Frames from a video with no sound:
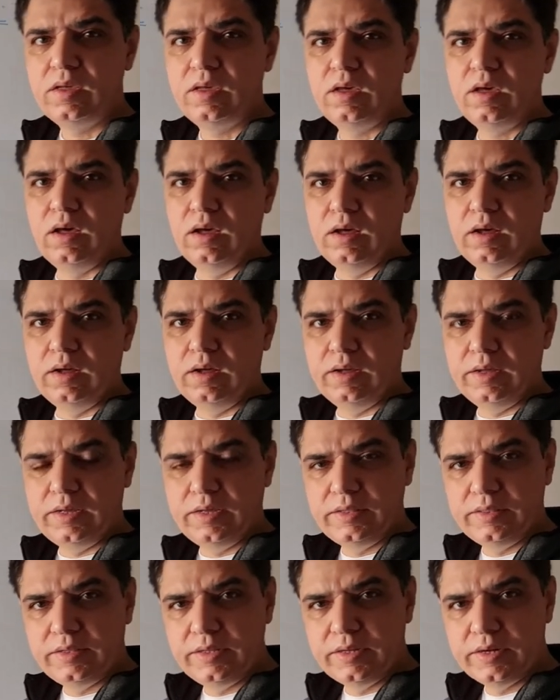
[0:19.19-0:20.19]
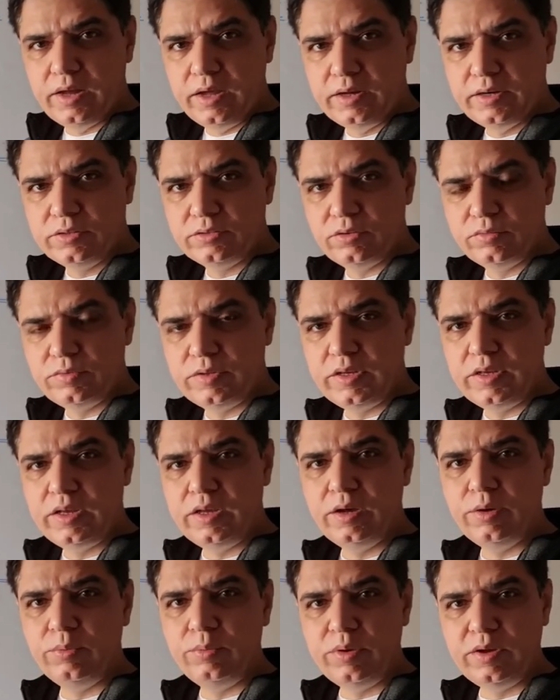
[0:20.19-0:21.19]
uh, in the linings of the
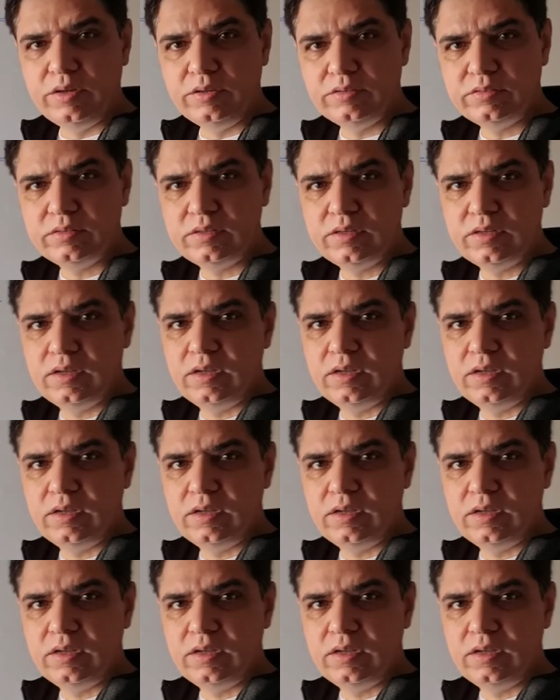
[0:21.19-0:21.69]
airways